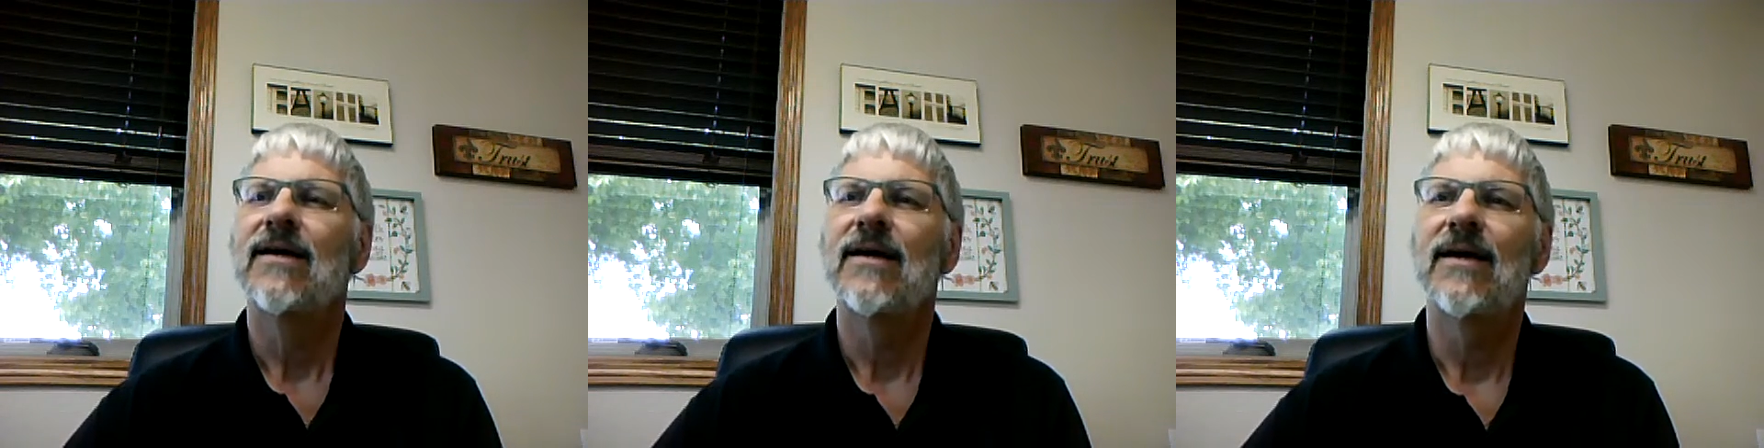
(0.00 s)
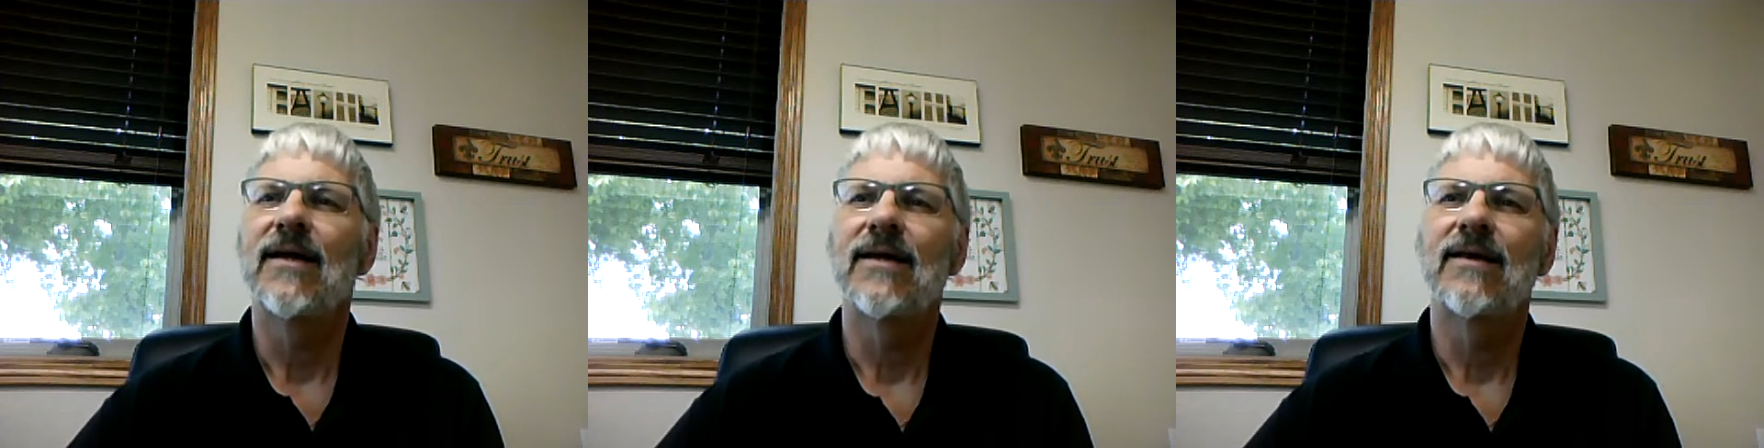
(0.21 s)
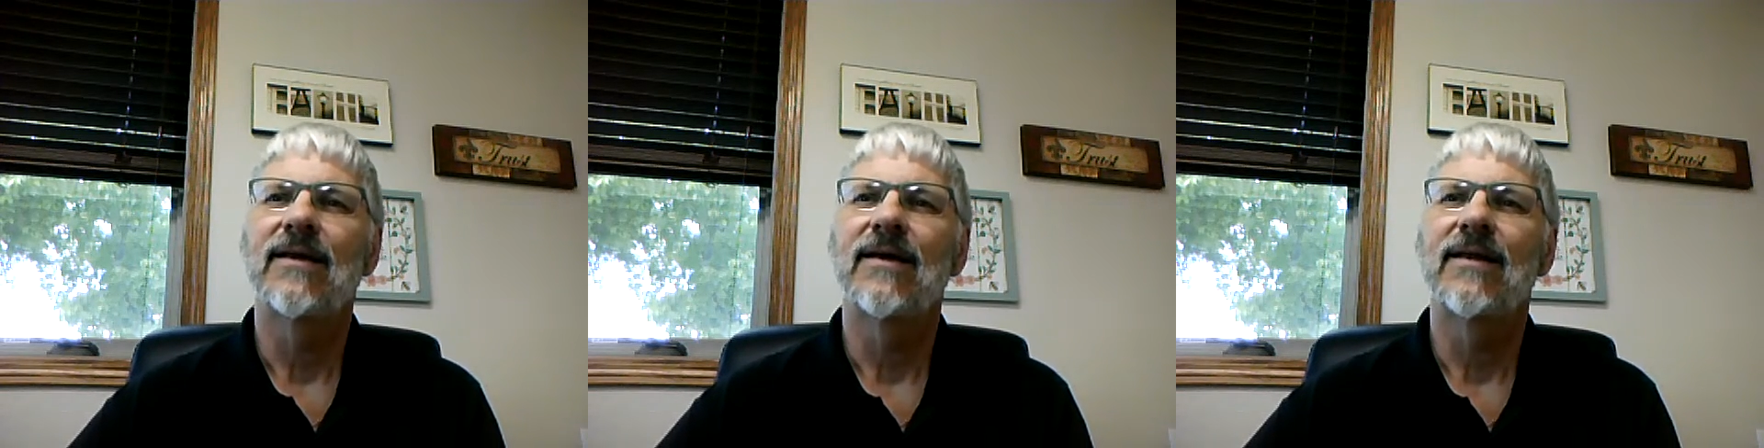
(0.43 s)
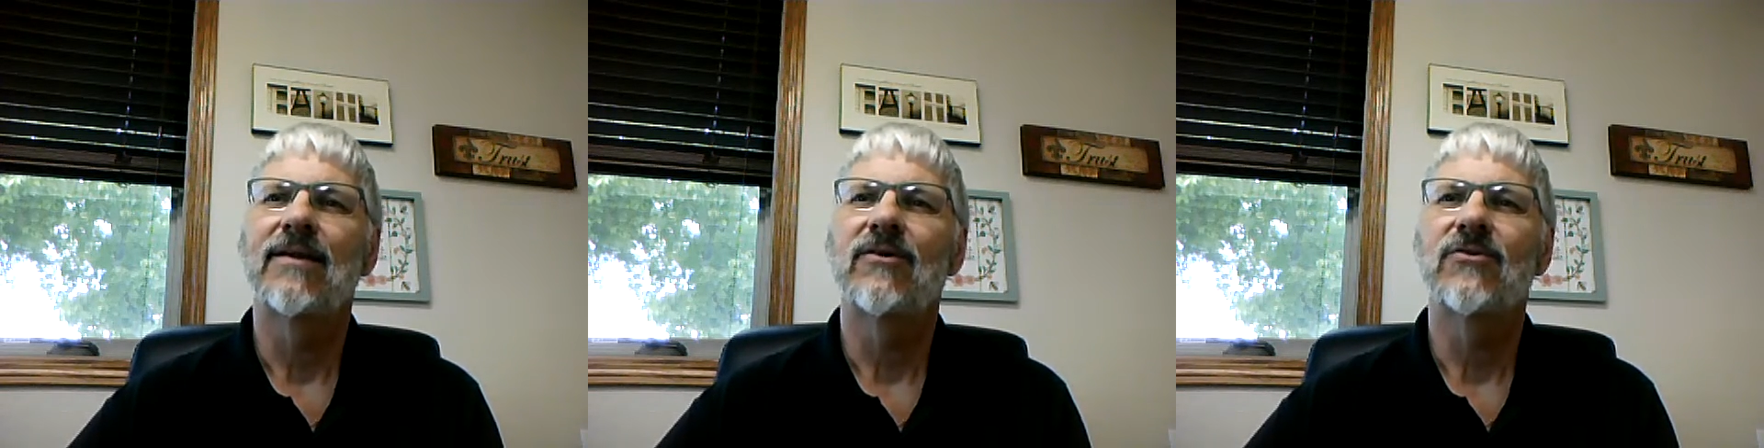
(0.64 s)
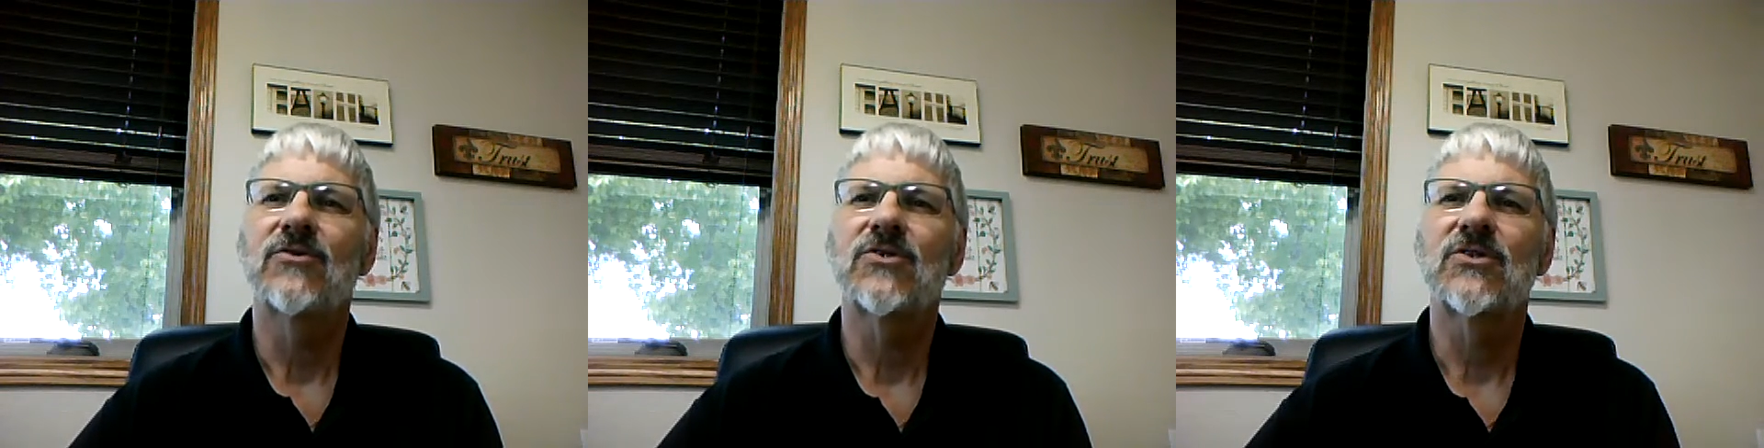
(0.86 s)
and
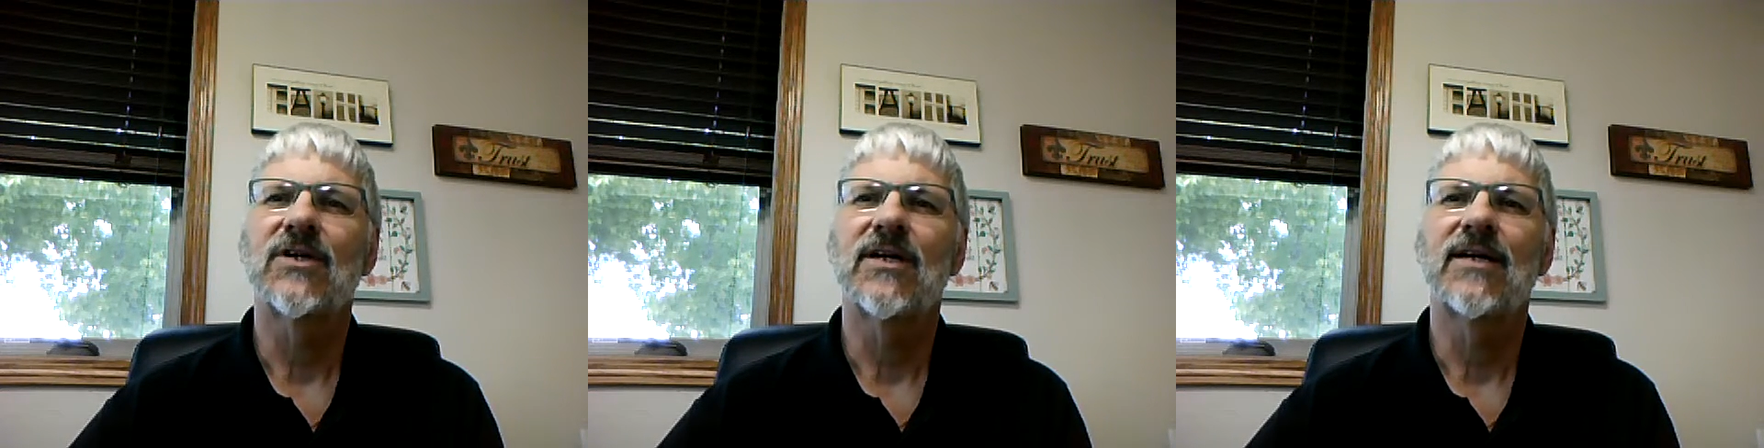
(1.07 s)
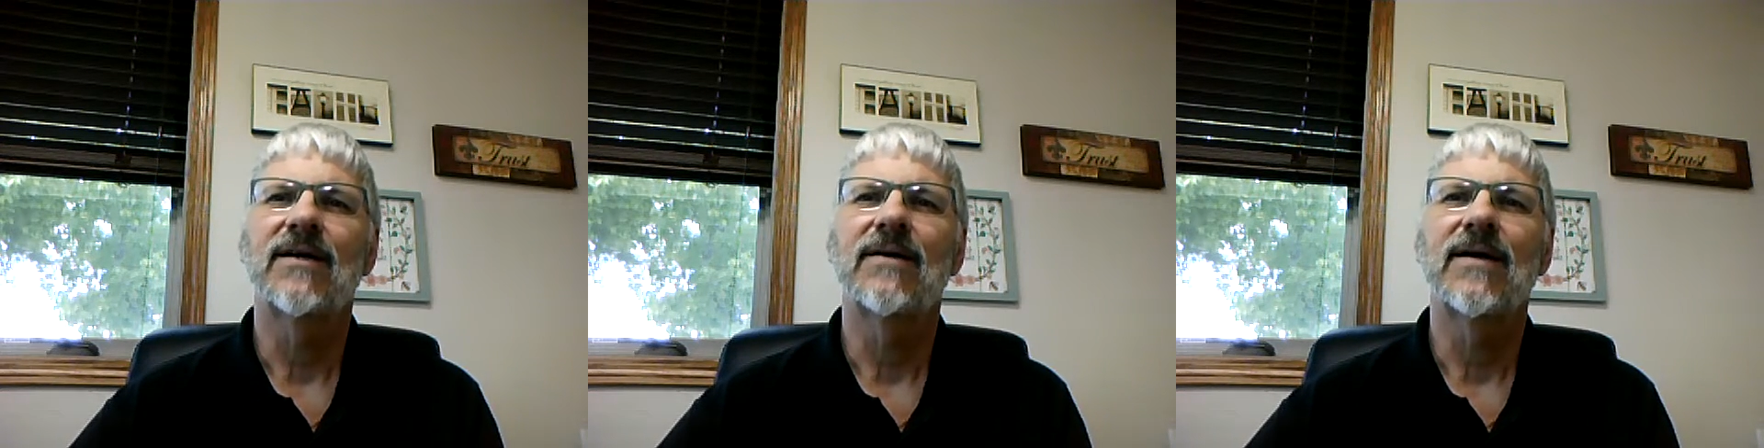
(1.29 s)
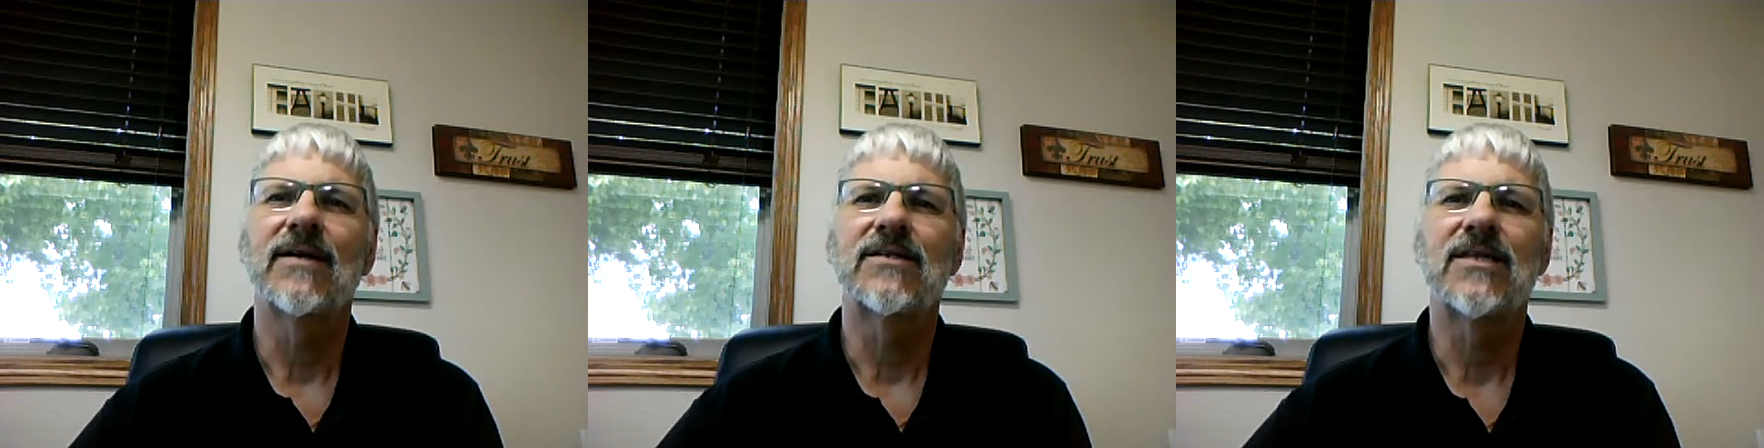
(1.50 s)
those as